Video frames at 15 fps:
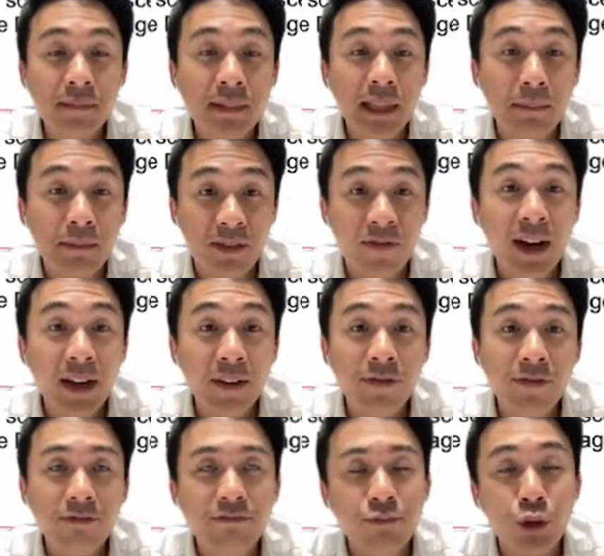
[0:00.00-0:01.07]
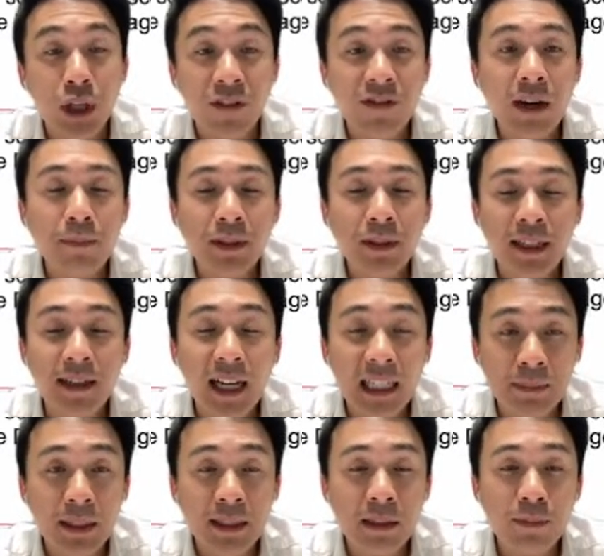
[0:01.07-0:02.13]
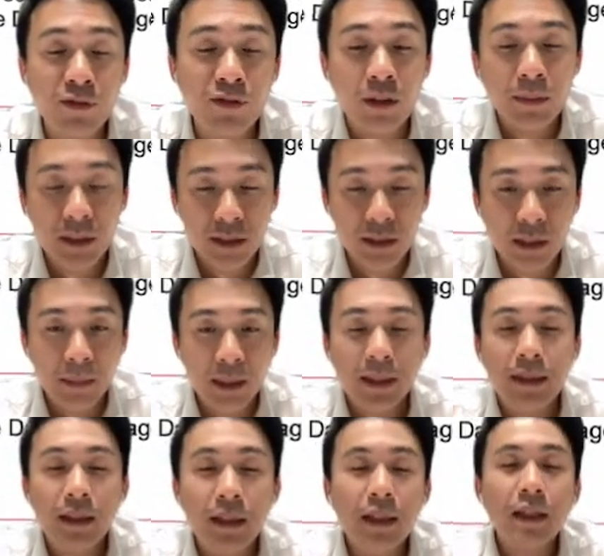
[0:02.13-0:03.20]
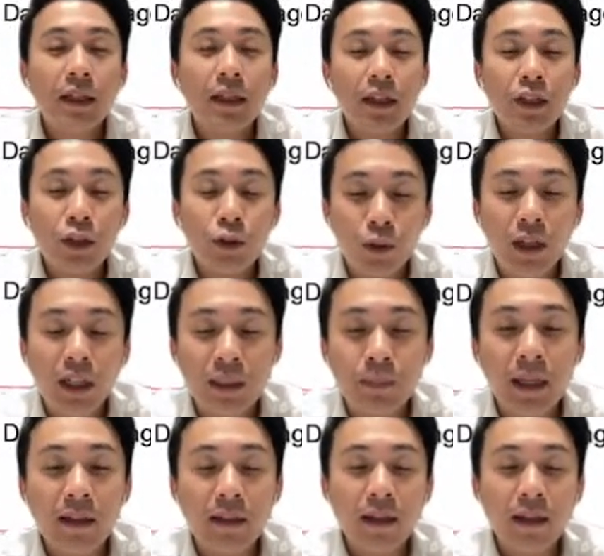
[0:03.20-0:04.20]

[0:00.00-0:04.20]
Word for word: times 5, 25% expected performance. I mean, you would expect